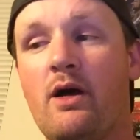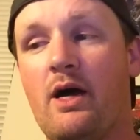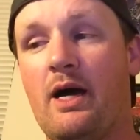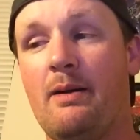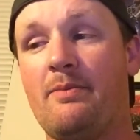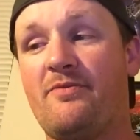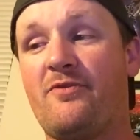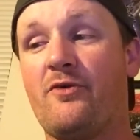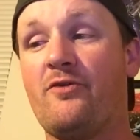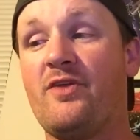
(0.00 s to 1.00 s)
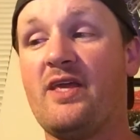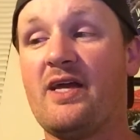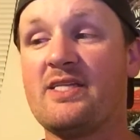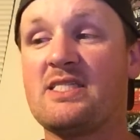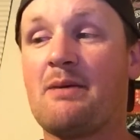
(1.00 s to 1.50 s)
um, for the
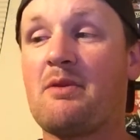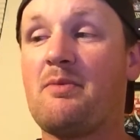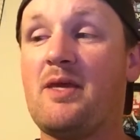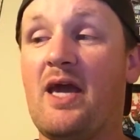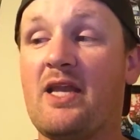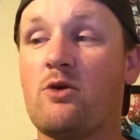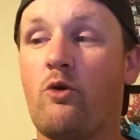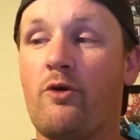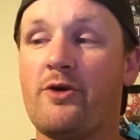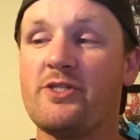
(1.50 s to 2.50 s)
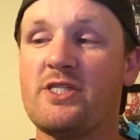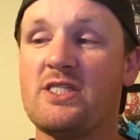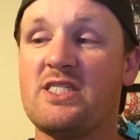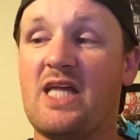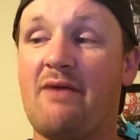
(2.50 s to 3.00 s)
uh, WWE headquarters
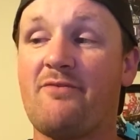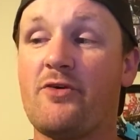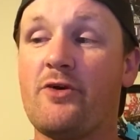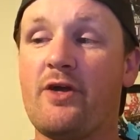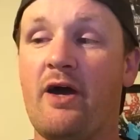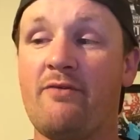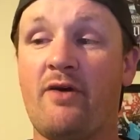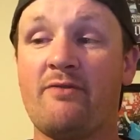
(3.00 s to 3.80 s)
in Stamford of,